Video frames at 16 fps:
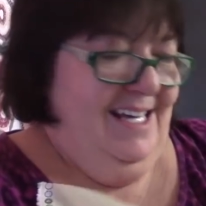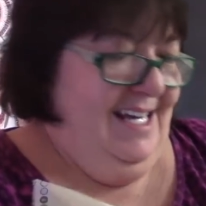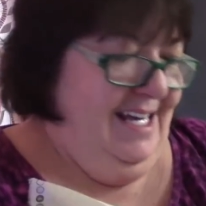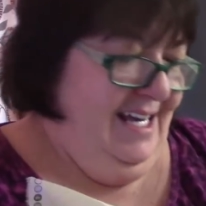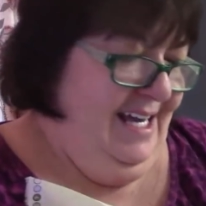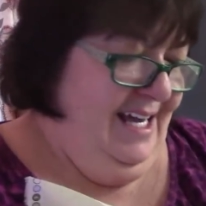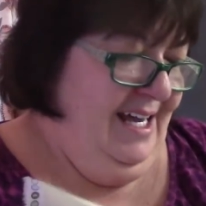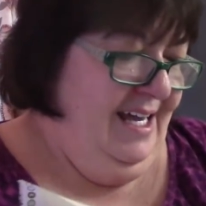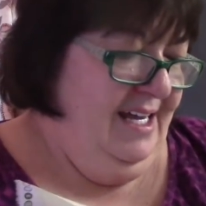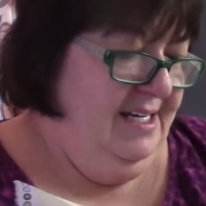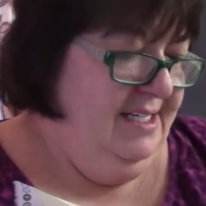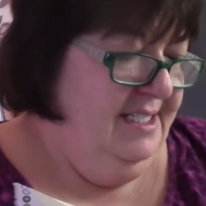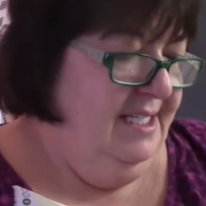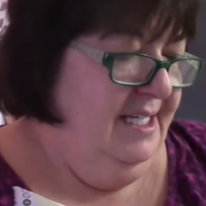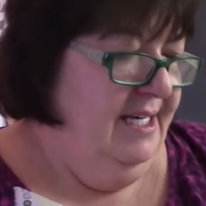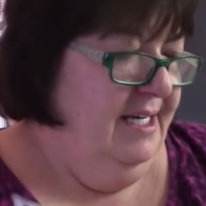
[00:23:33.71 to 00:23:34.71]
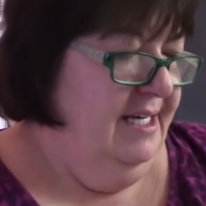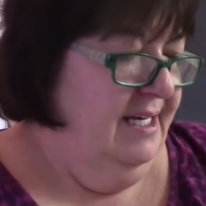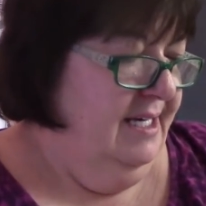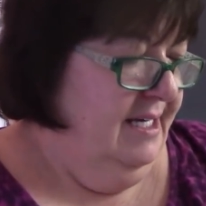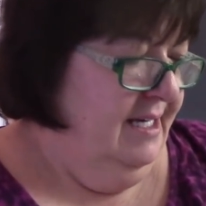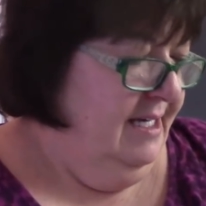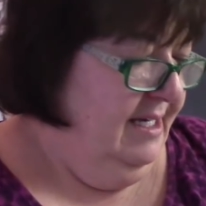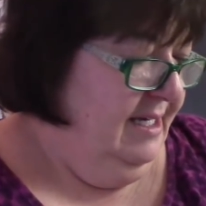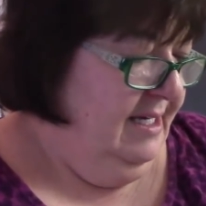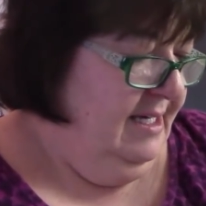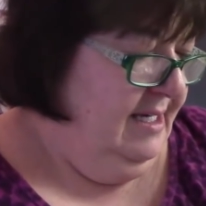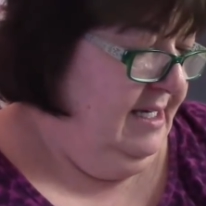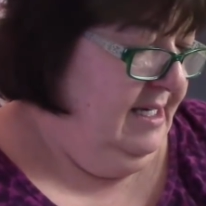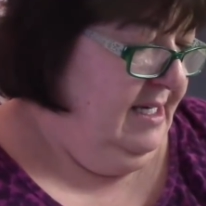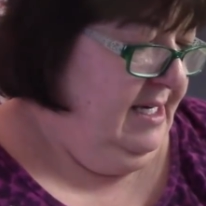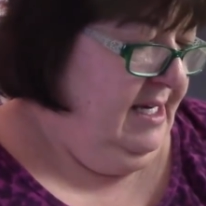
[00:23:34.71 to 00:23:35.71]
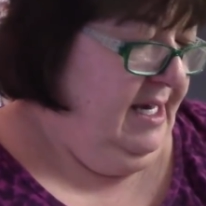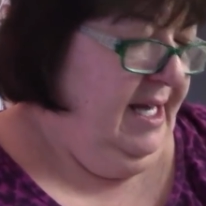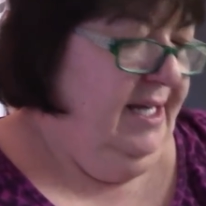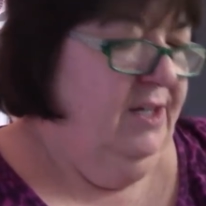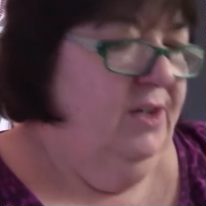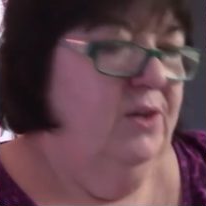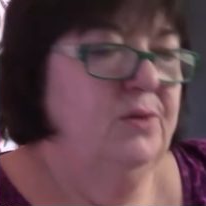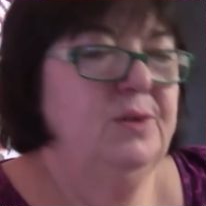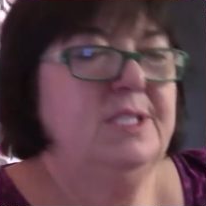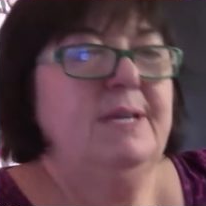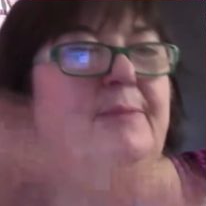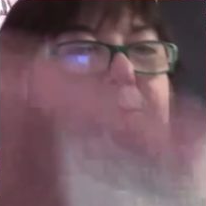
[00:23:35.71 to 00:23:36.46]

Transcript: And I know some